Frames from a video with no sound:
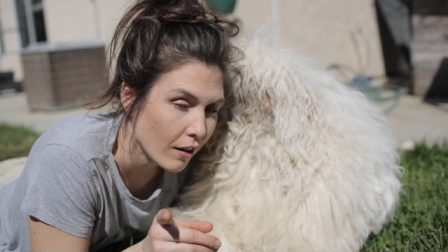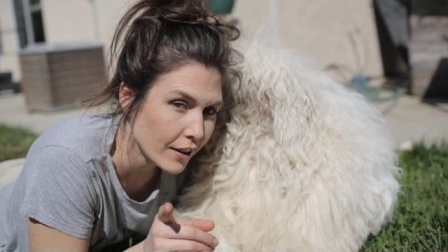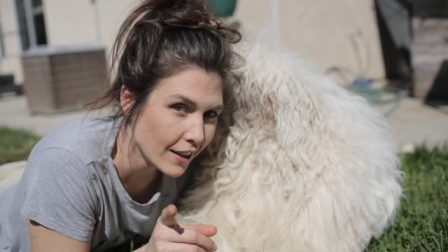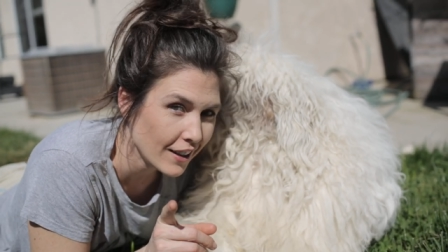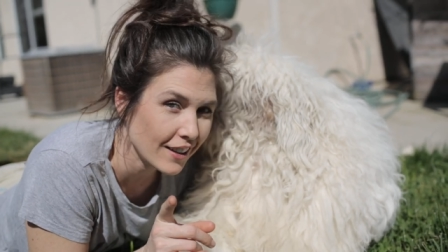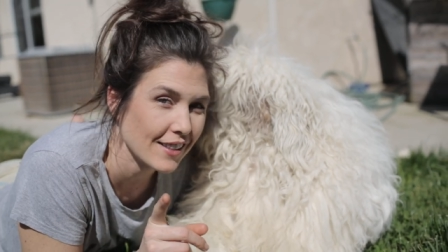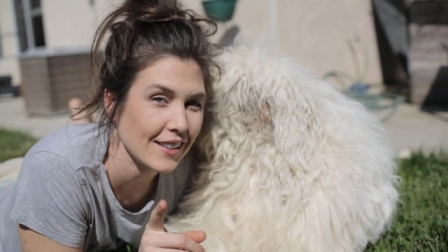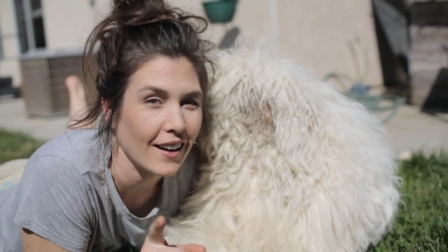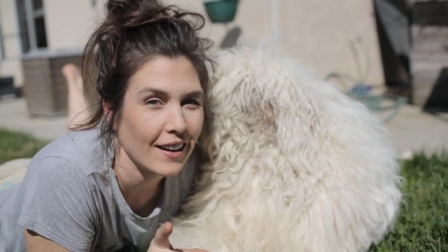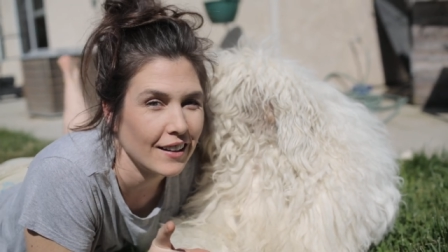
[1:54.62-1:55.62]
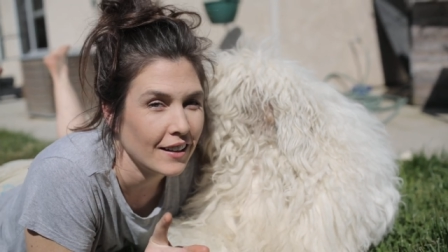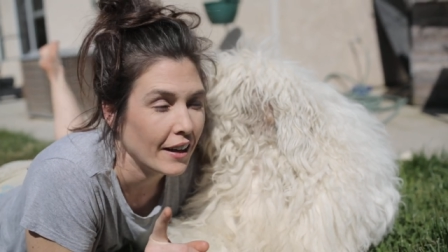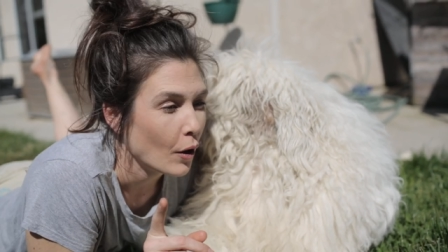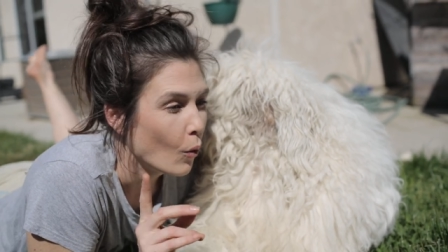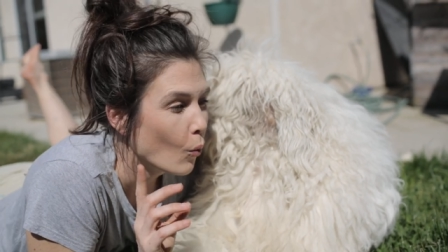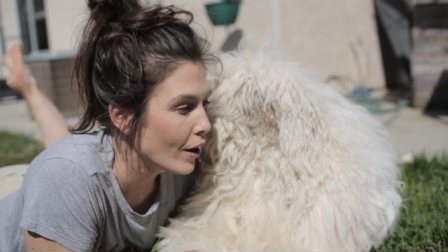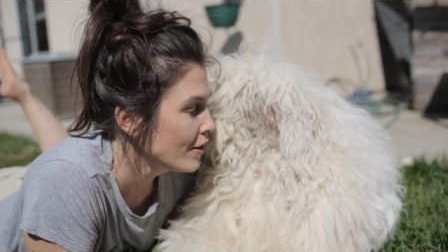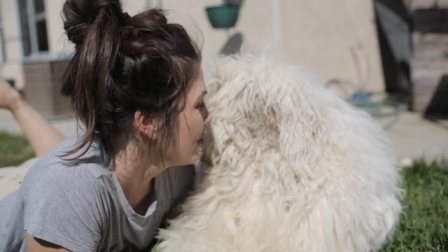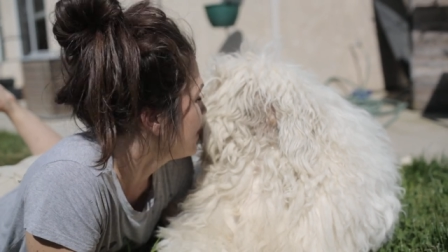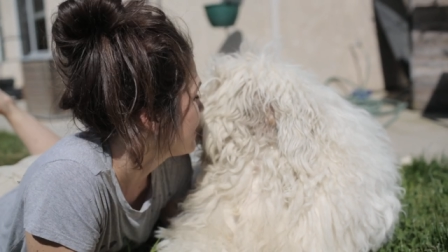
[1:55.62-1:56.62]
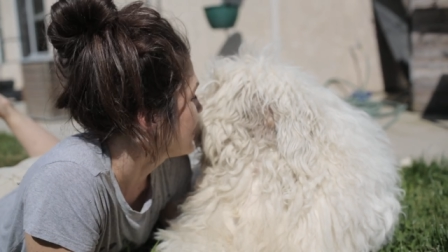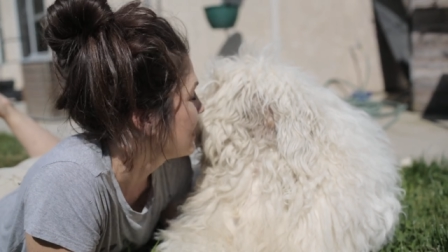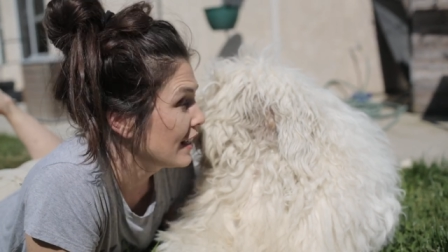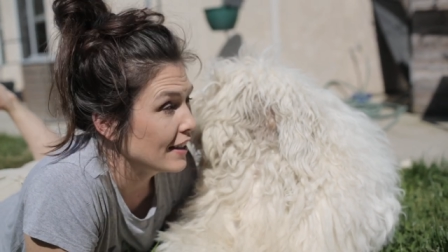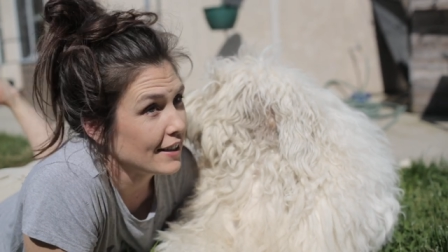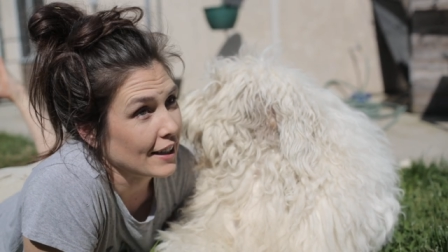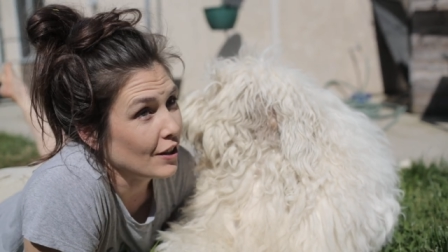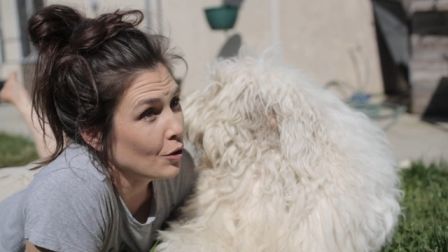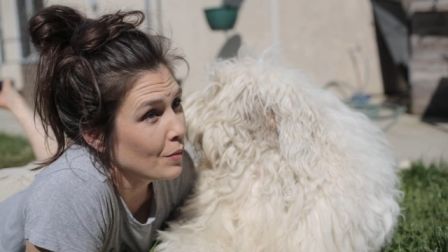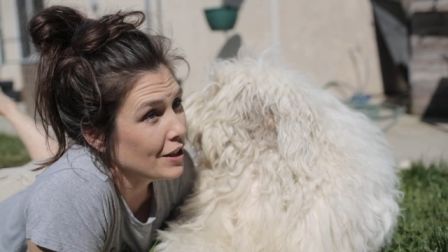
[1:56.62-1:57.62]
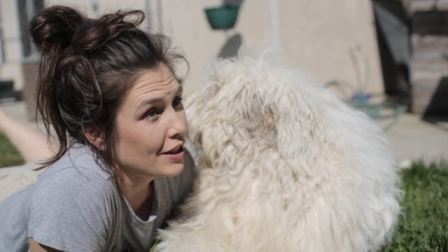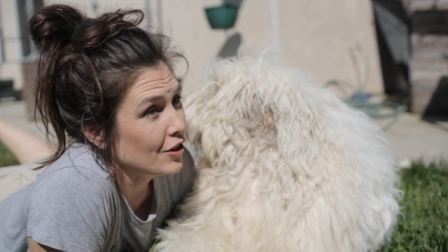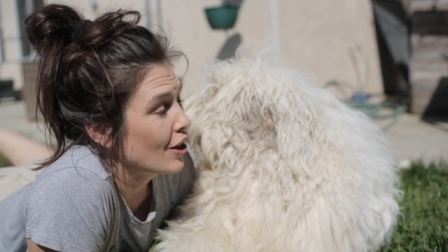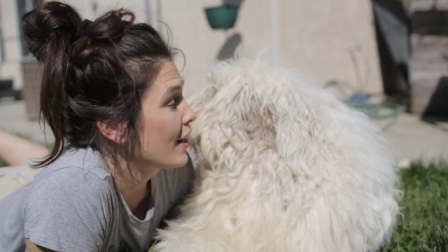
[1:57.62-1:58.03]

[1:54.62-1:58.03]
All kidding aside, one reason is it could be just